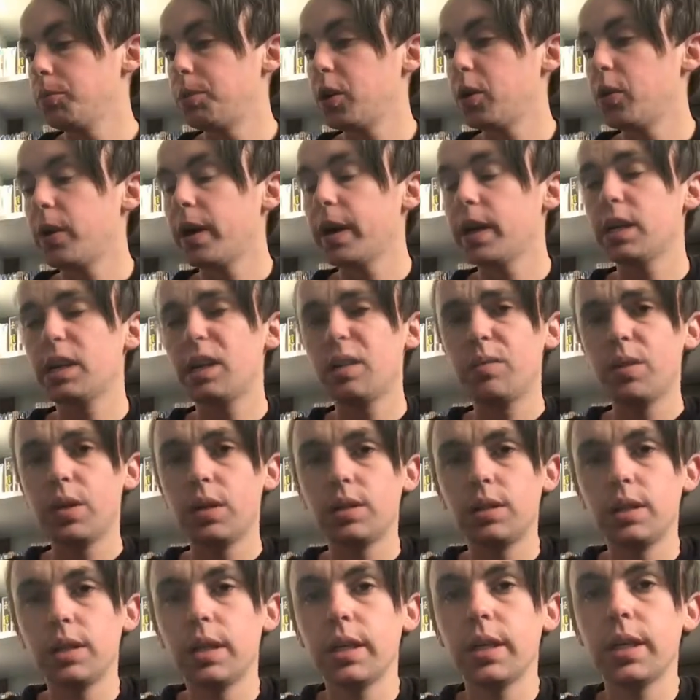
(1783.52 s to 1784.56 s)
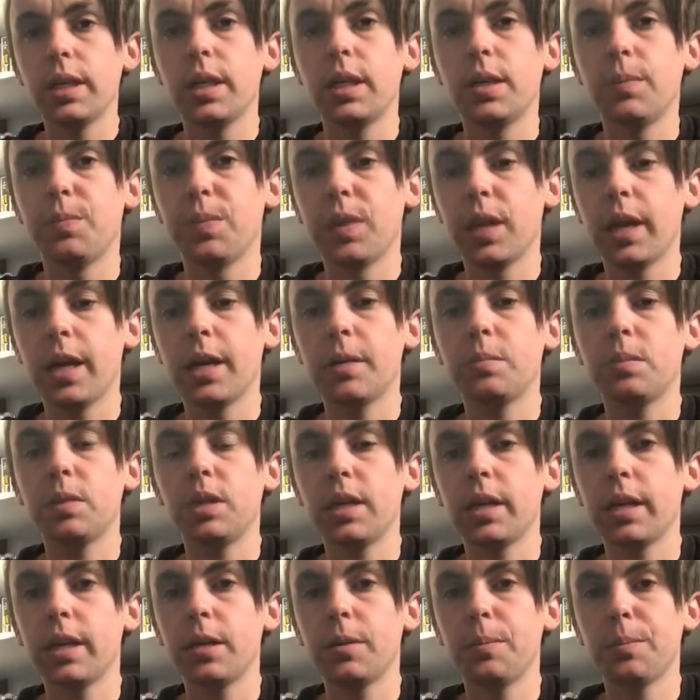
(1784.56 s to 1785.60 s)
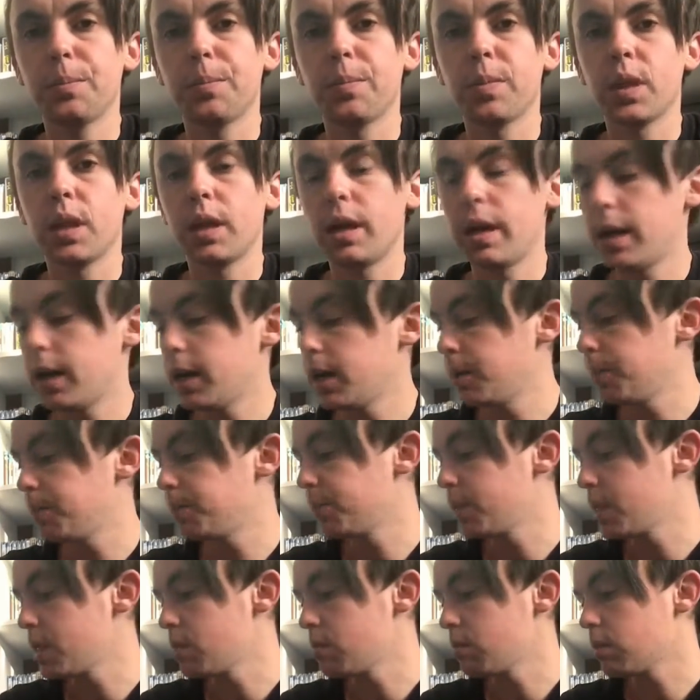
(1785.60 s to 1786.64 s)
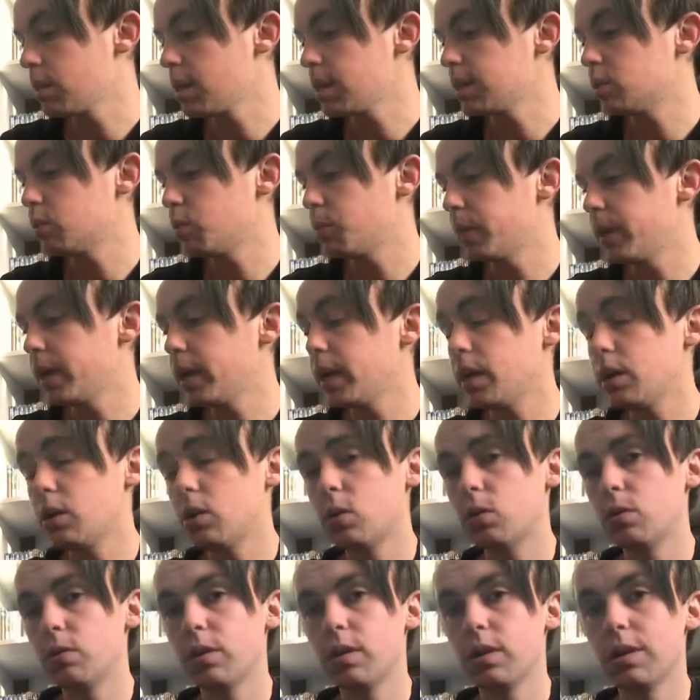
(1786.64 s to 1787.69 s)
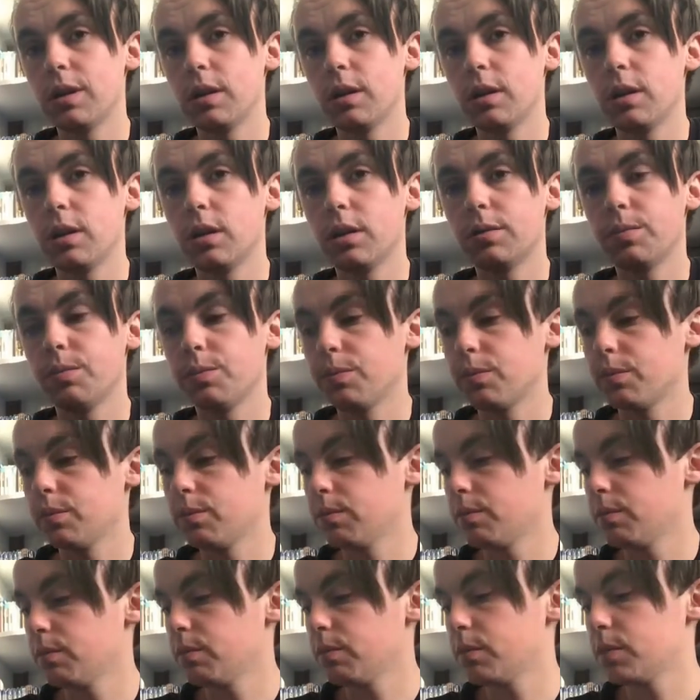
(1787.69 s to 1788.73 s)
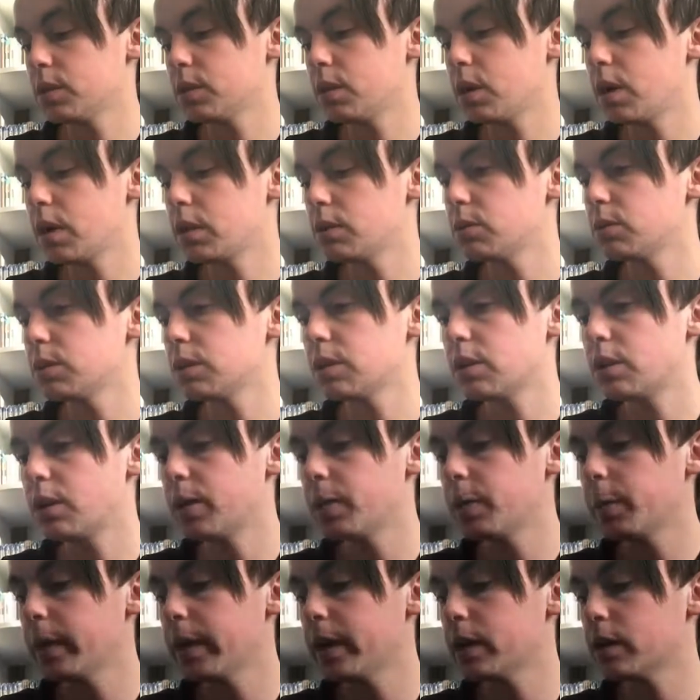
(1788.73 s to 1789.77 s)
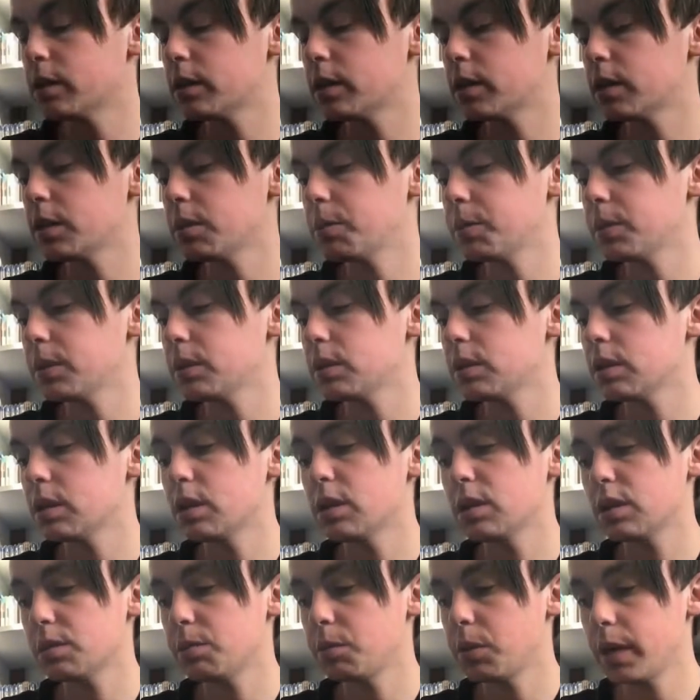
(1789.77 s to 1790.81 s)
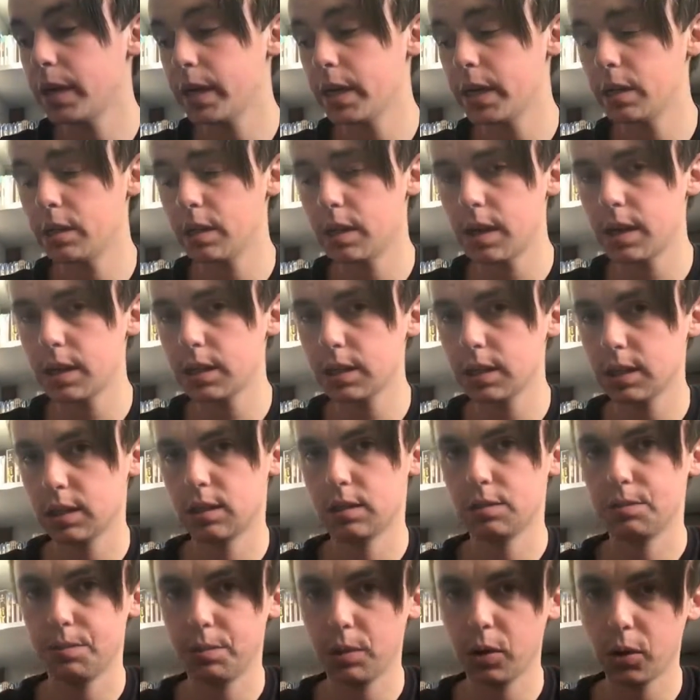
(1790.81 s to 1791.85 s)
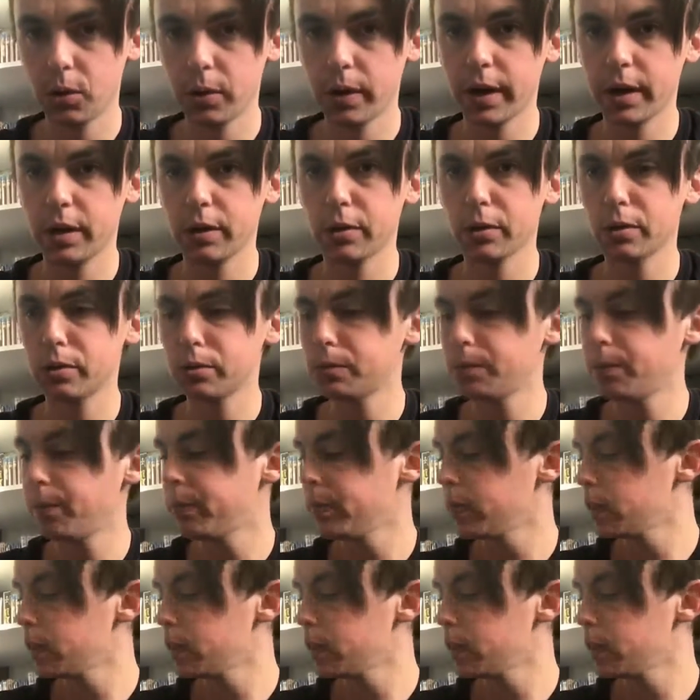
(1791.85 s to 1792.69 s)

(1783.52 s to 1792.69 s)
Blu-ray DVD update. This will be all the titles that I've picked up since my last Blu-ray haul.